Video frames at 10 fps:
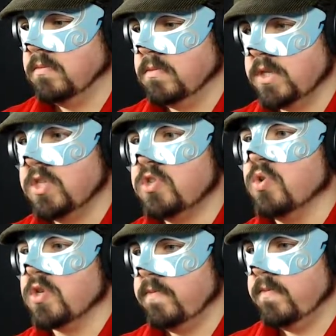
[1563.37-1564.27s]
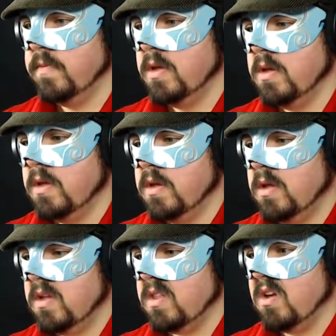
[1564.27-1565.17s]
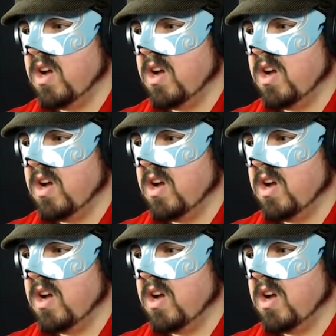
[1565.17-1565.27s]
This is good. Now,